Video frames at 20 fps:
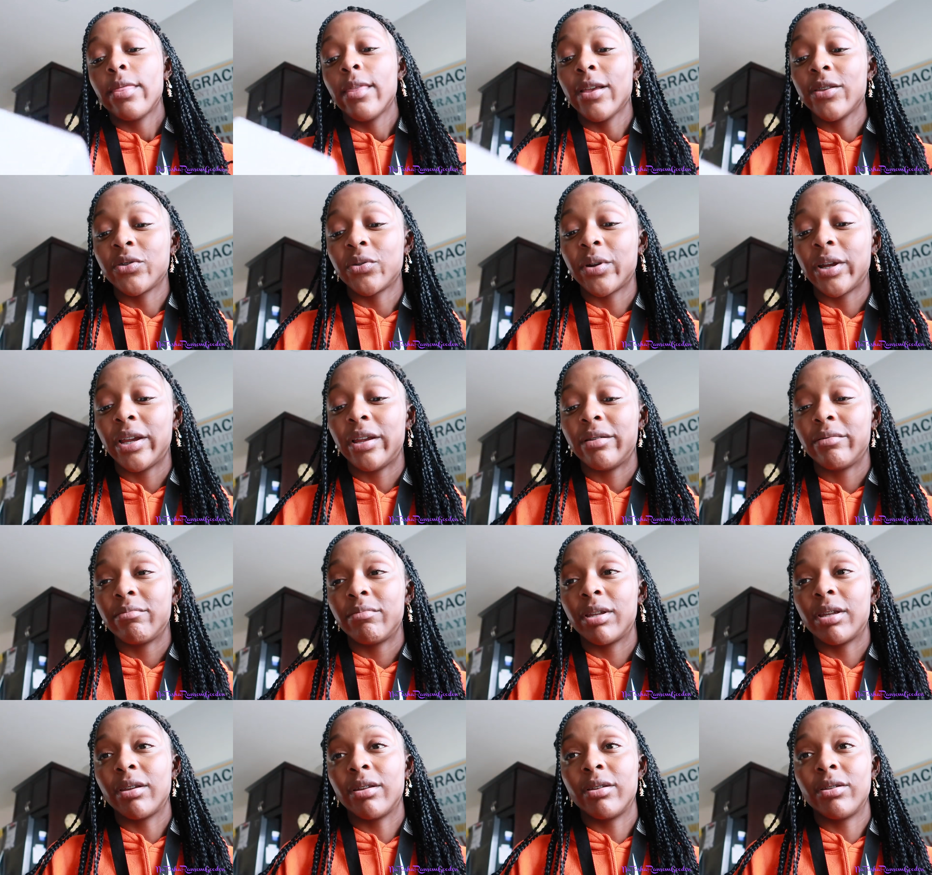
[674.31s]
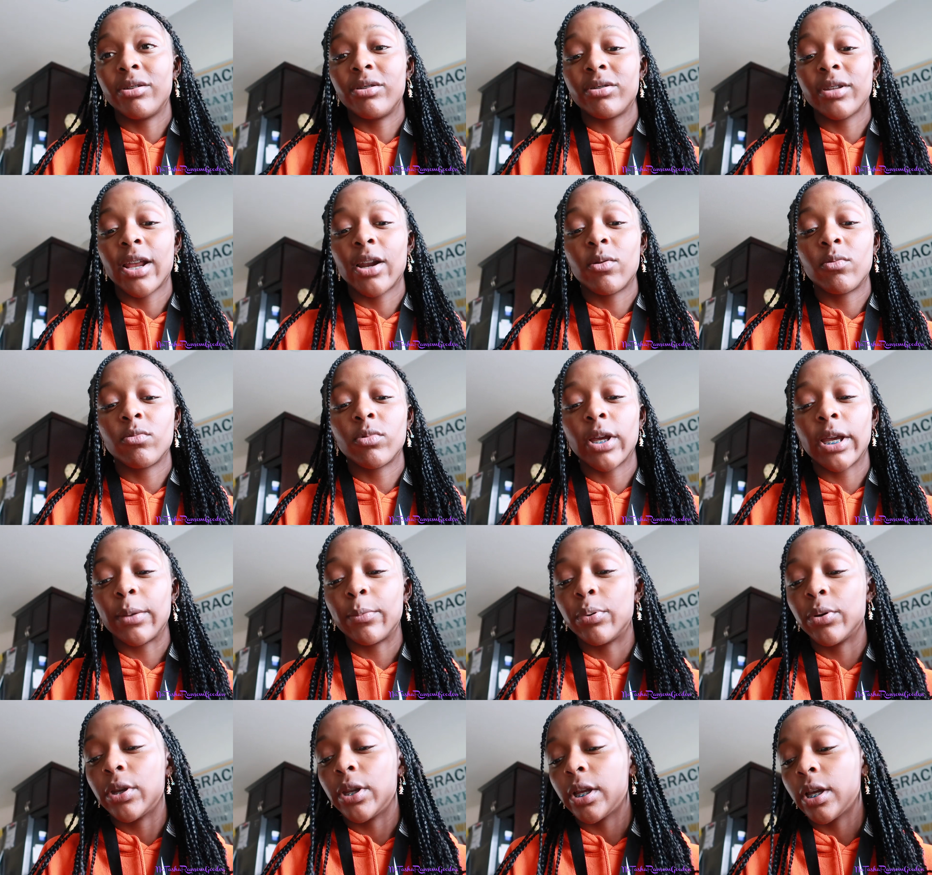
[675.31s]
That's great because I don't like
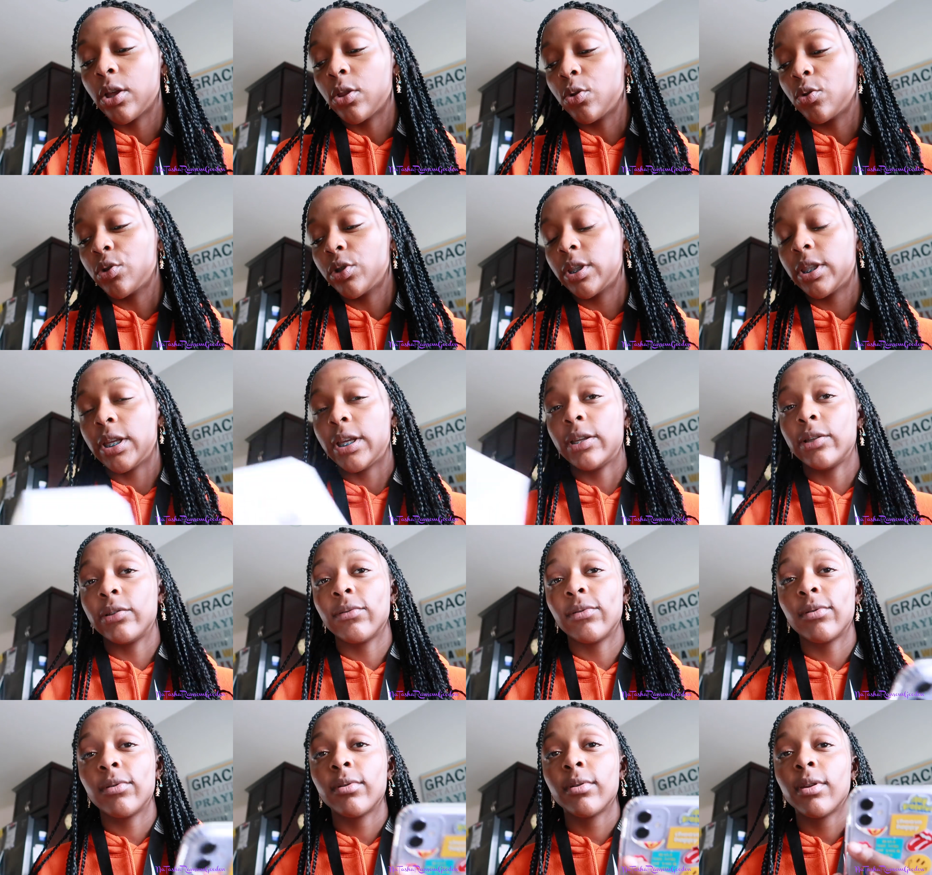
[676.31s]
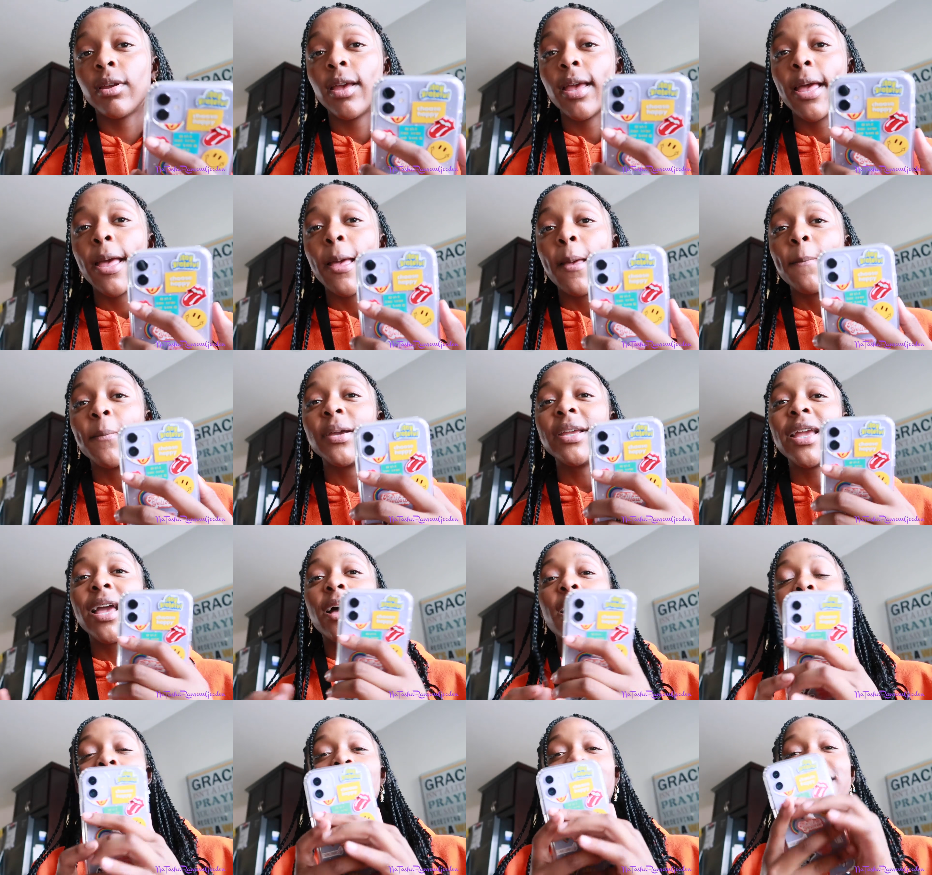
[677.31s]
putting on those things. But
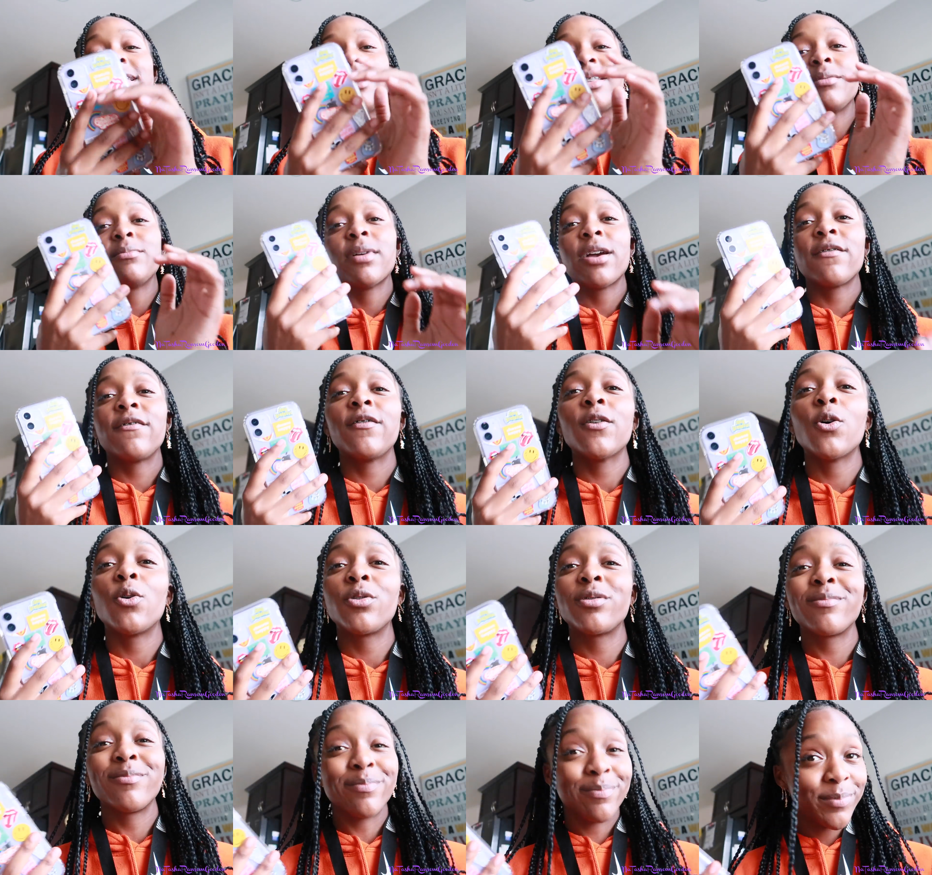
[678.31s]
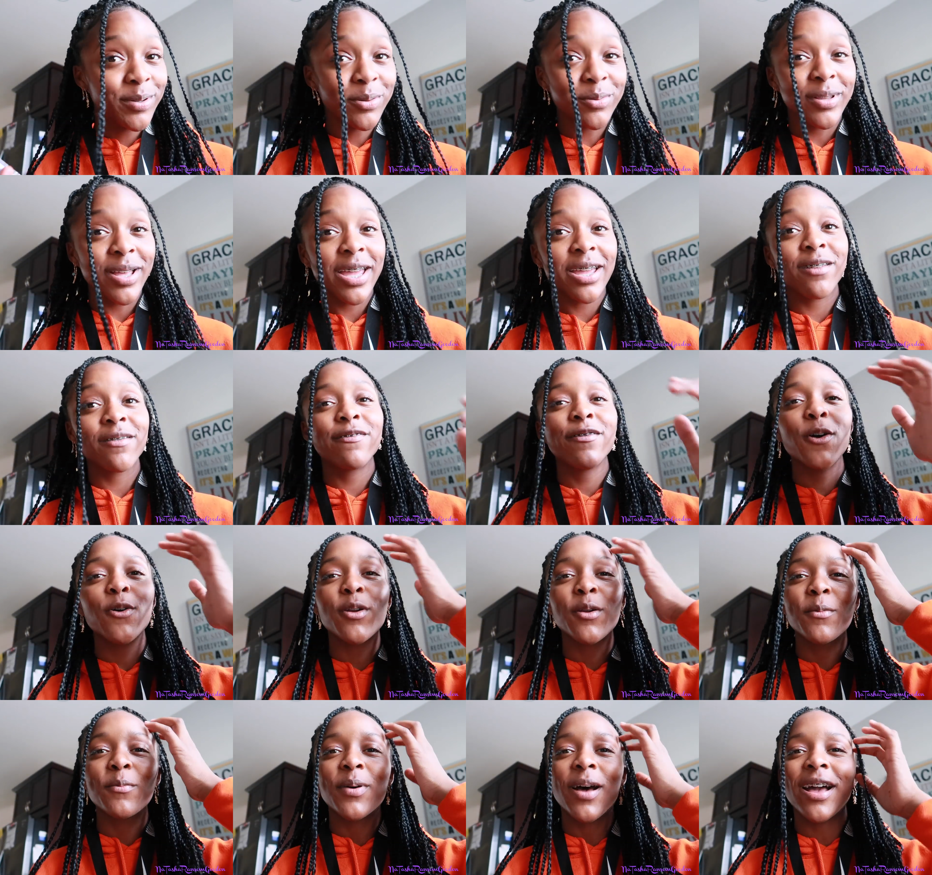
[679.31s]
yeah, this is my phone, bootleg
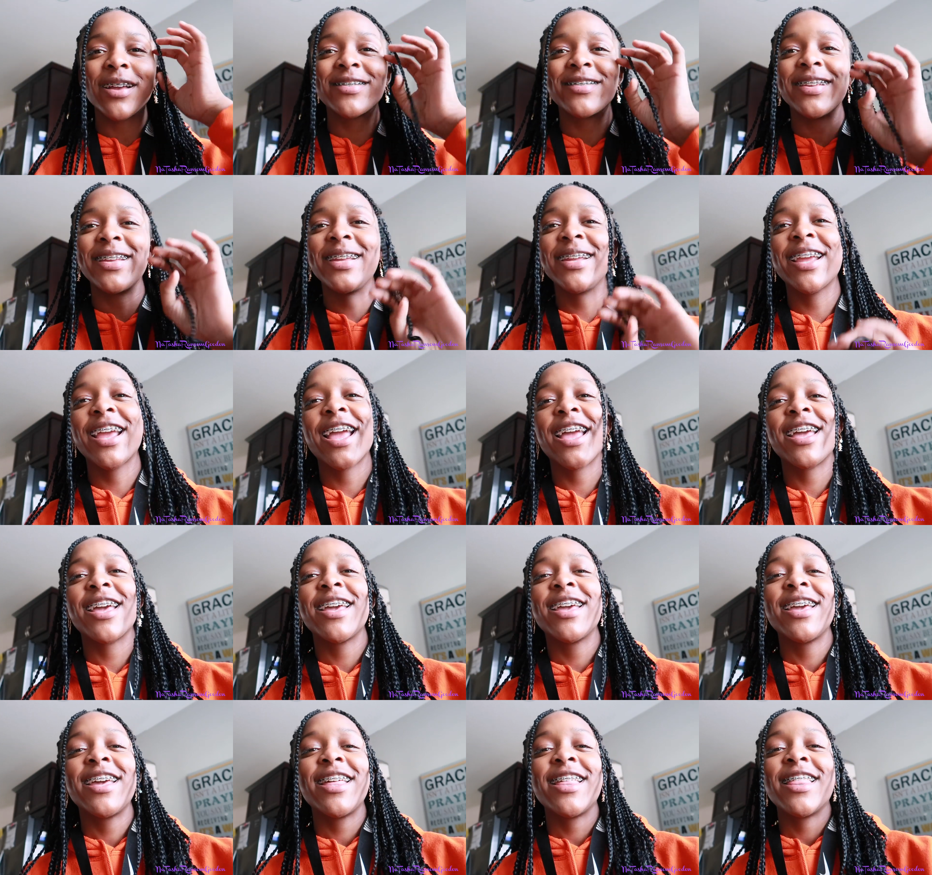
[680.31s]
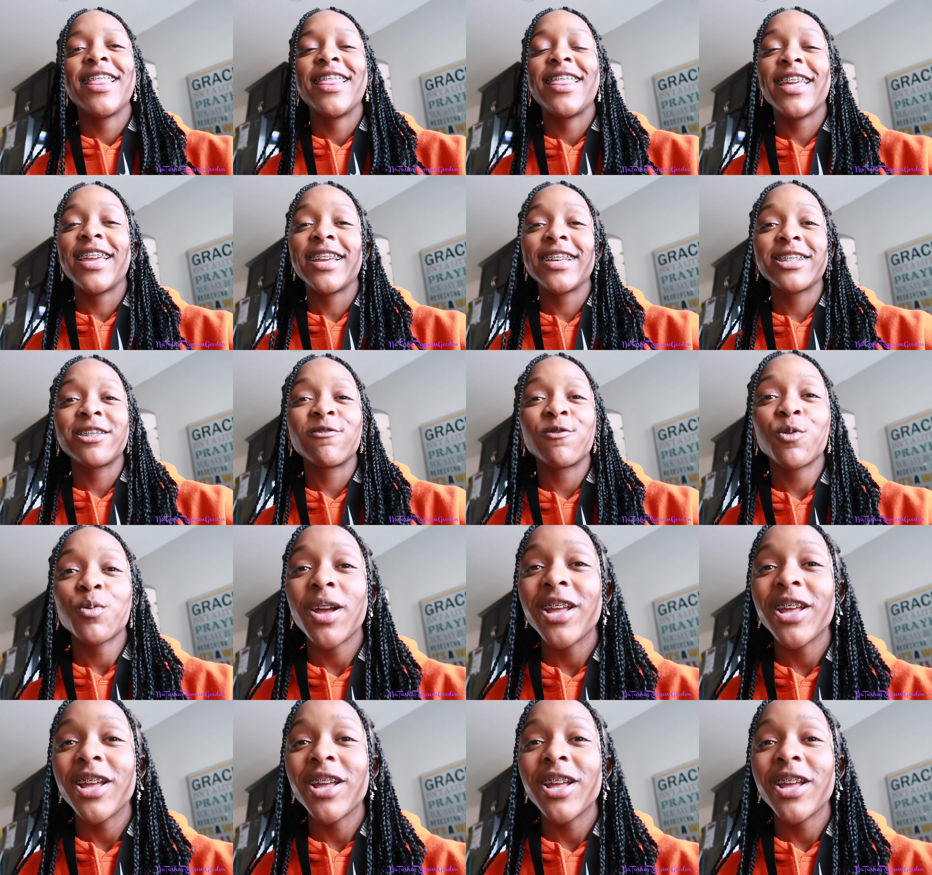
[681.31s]
phone unboxing. Thanks for